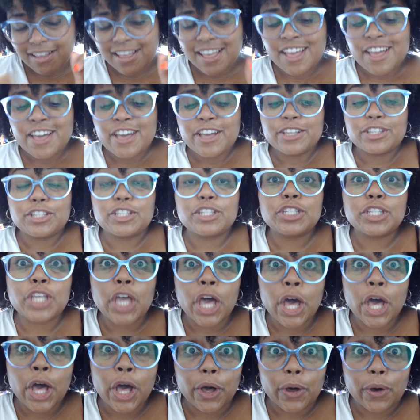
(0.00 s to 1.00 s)

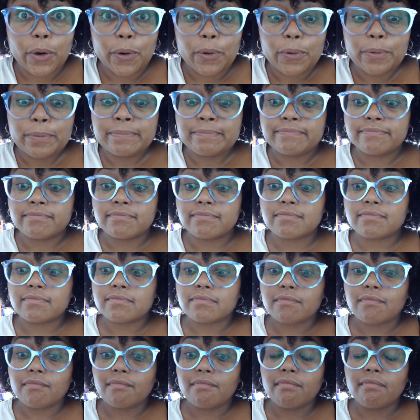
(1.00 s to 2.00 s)
So
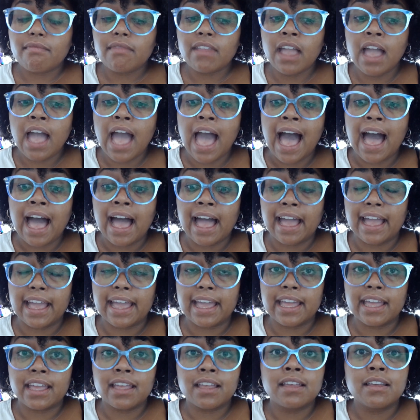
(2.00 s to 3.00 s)

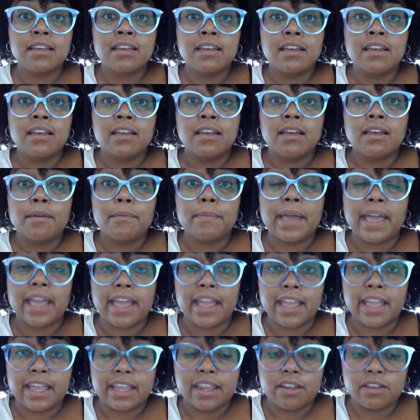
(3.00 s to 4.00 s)
I
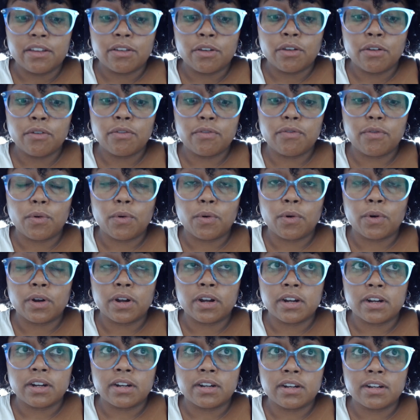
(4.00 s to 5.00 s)
paid
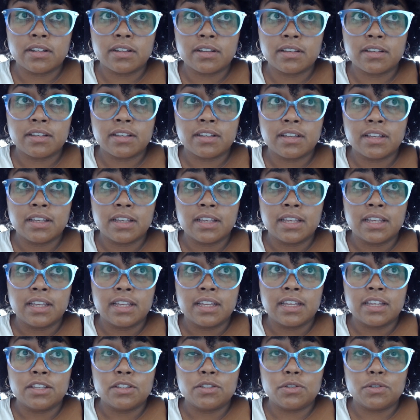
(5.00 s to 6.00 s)
for
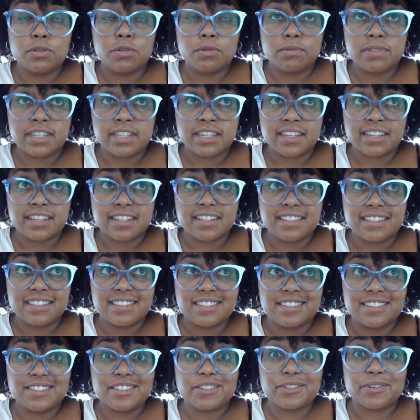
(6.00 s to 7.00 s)
2 tickets
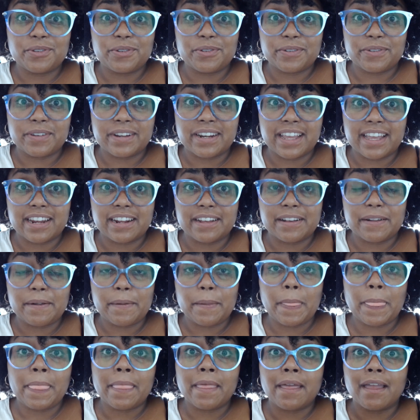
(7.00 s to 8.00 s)
to go to Grenada,
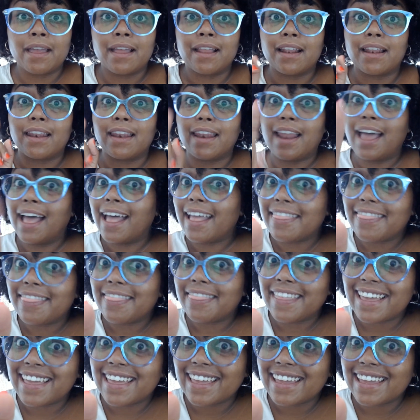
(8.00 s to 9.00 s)
not
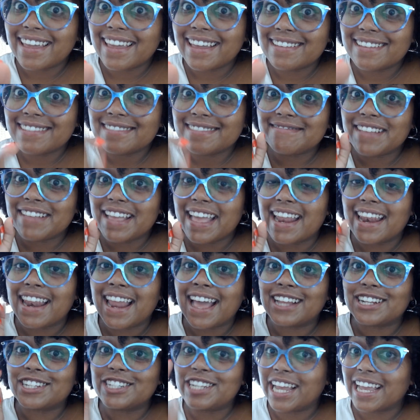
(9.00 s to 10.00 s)
thinking and not
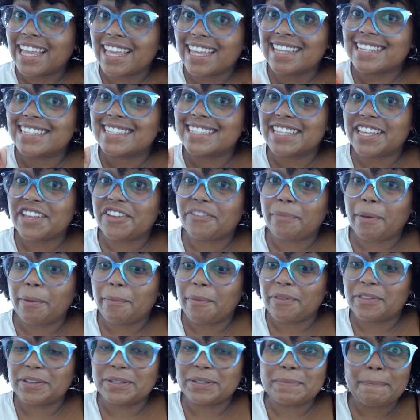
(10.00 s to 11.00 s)
checking to see if my
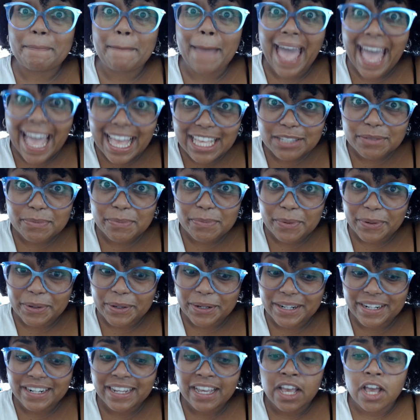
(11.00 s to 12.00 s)
mother's passport
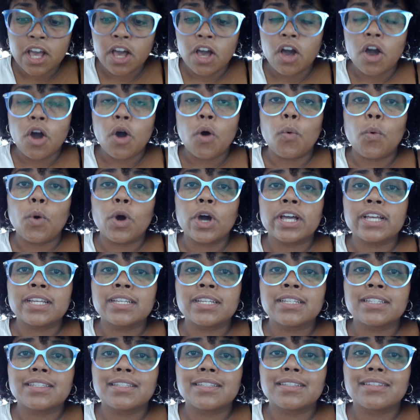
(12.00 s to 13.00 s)
was